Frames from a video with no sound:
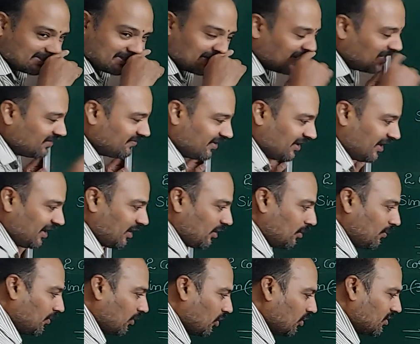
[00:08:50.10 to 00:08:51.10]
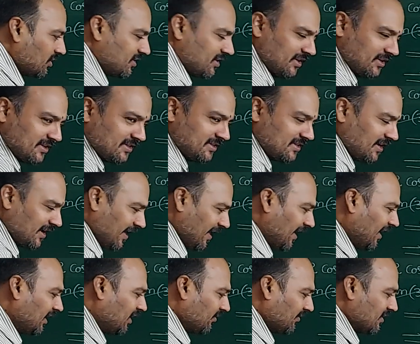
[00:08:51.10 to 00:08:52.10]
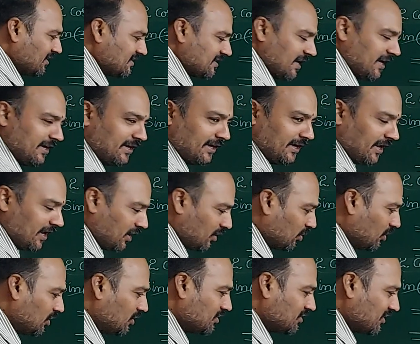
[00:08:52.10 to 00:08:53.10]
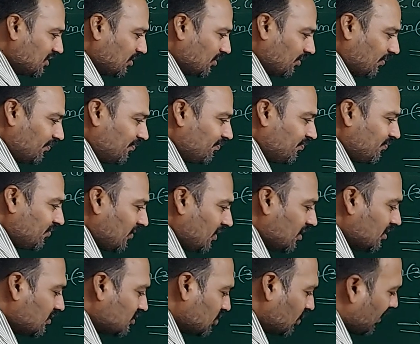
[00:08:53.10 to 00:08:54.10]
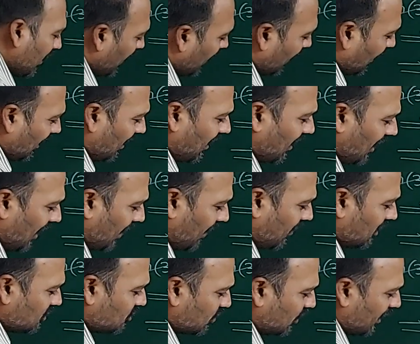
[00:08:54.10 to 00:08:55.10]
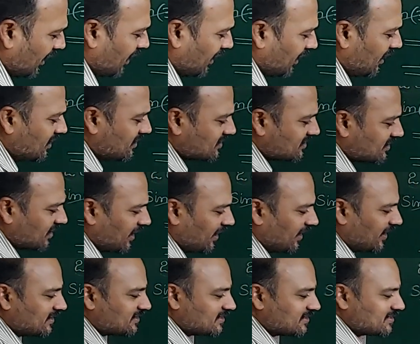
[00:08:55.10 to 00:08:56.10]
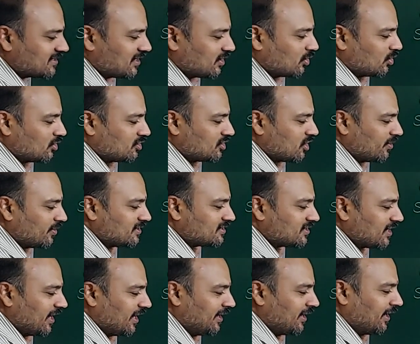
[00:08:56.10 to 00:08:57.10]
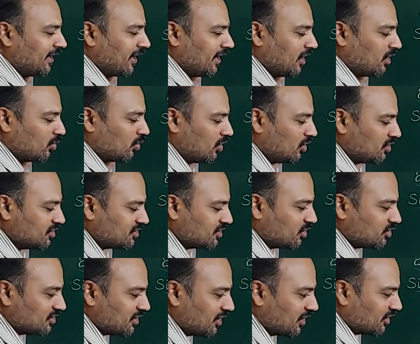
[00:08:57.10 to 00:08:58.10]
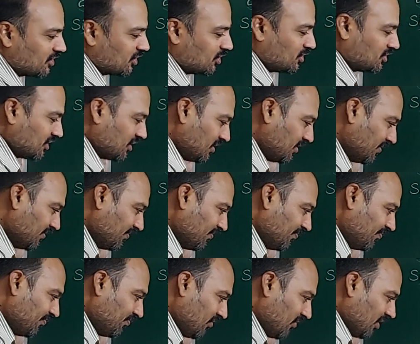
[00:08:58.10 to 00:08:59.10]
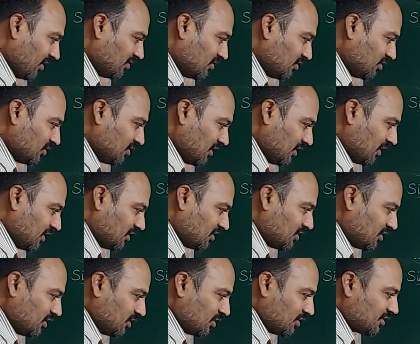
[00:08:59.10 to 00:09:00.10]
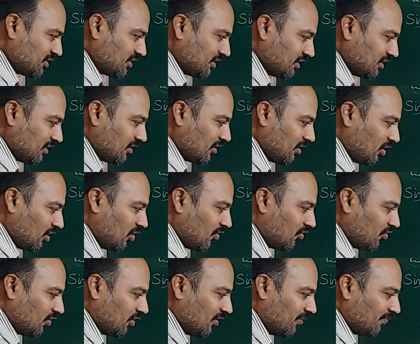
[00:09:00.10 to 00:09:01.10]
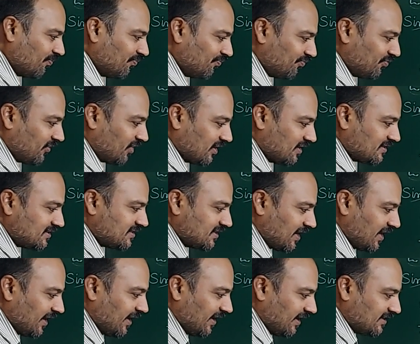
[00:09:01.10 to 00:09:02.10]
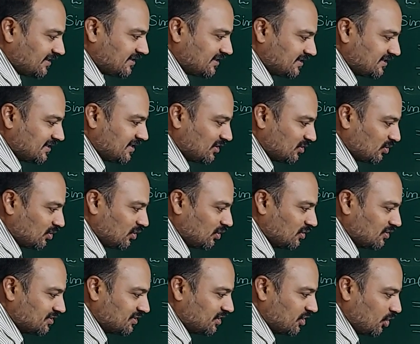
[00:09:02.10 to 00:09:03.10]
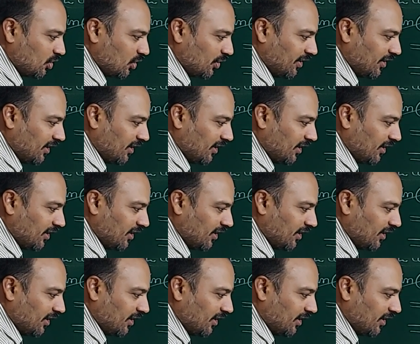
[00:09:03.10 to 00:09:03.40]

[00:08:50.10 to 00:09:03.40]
when it equal to, this is the direct one, sin theta equal to 0. So directly I am also writing sin x is equal to 0 means sin theta equal to 0. General solution. So general solution of sin x is equal to 0